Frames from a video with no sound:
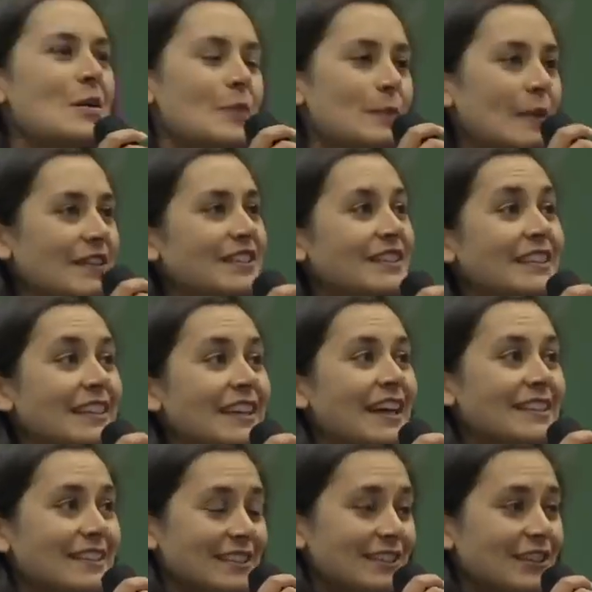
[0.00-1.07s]
But basically the
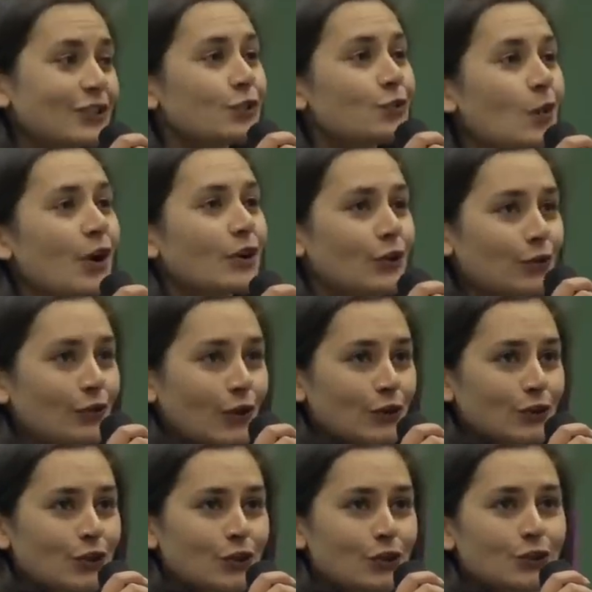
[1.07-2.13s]
idea is that you want your
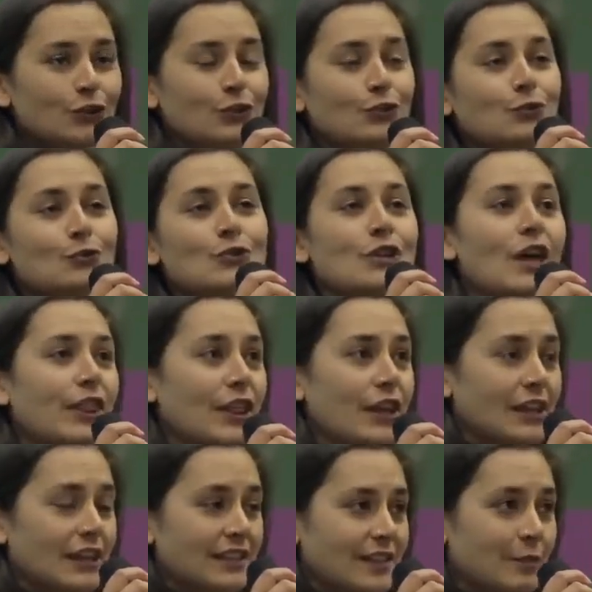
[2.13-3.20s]
function to do
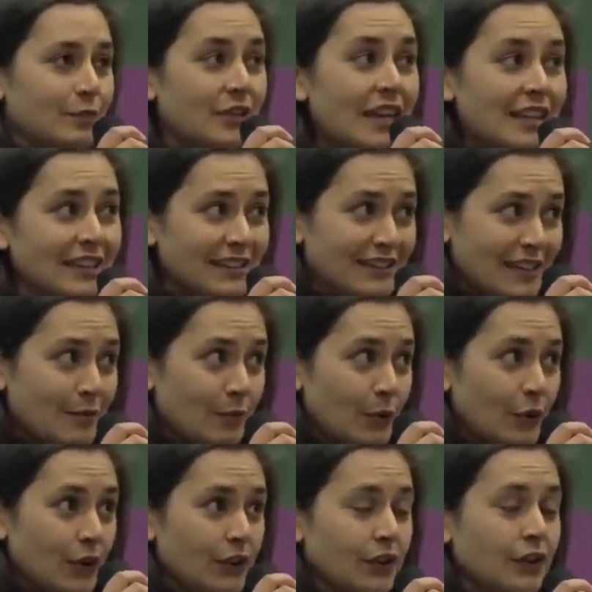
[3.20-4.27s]
nothing except take its
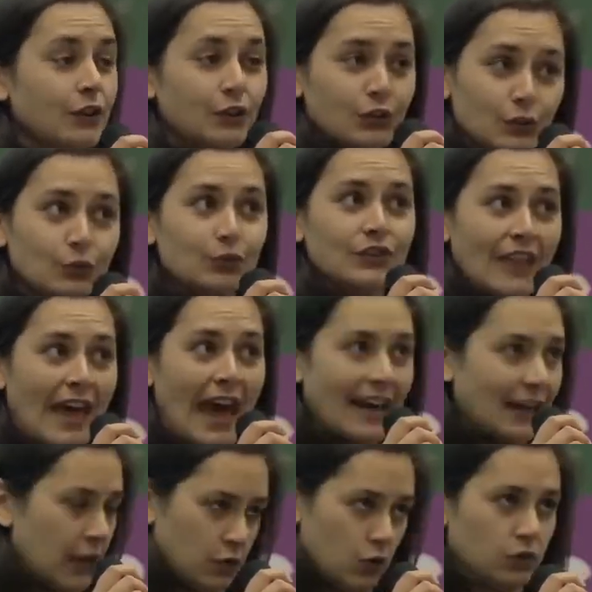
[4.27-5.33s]
input, use
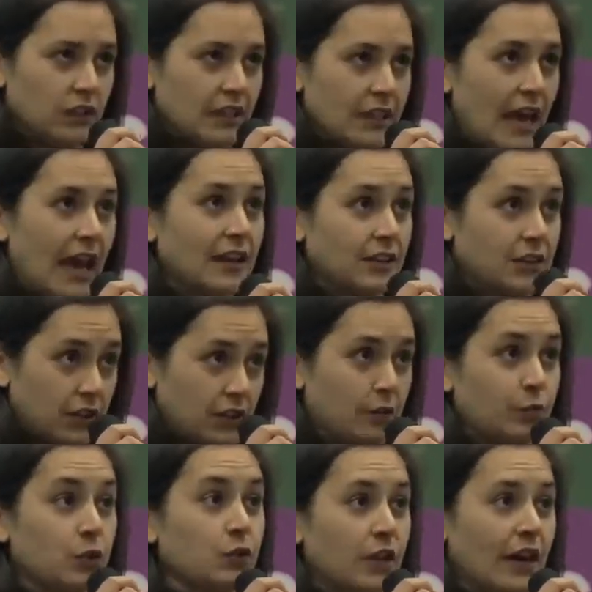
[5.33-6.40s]
that and only that to
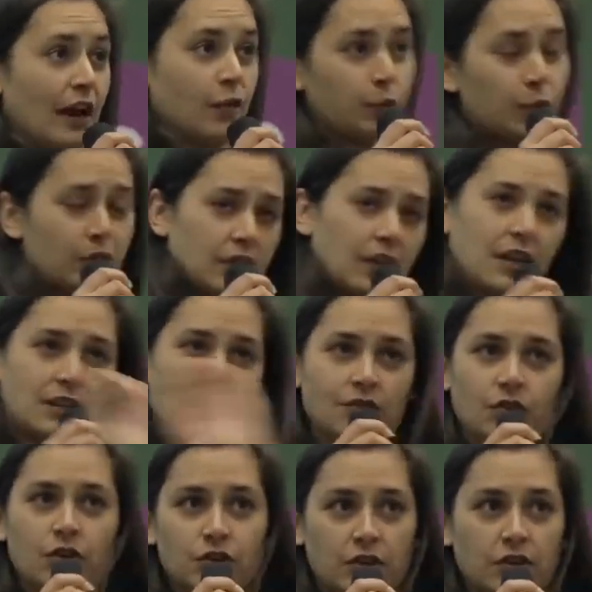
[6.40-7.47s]
compute an output, and
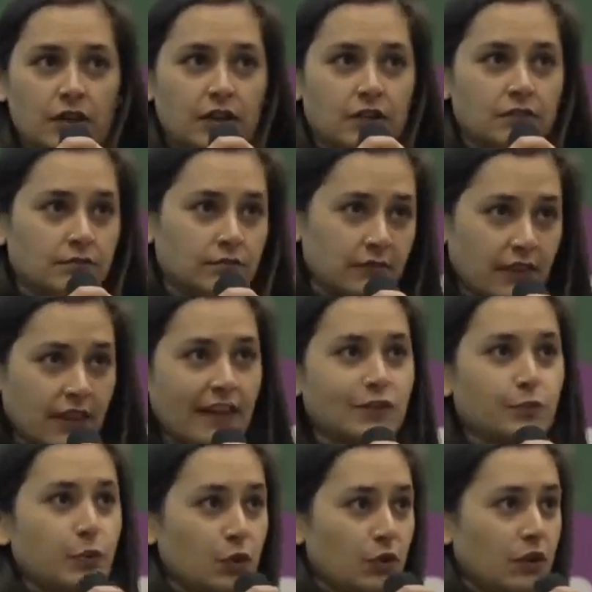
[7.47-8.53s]
then return it.
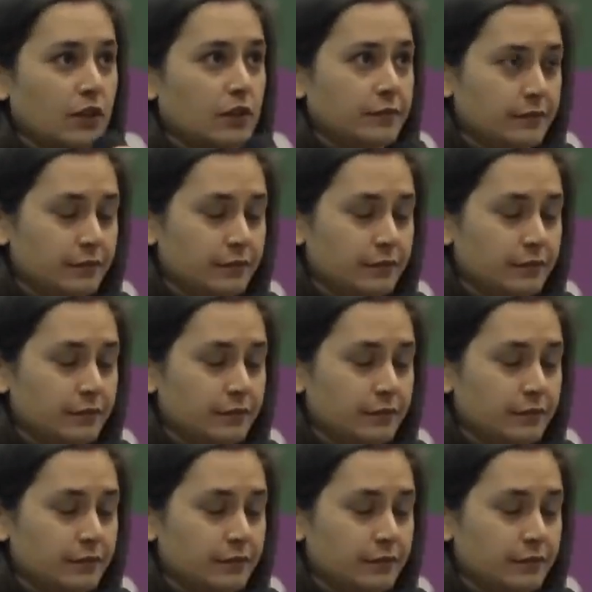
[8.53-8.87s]
That's pure.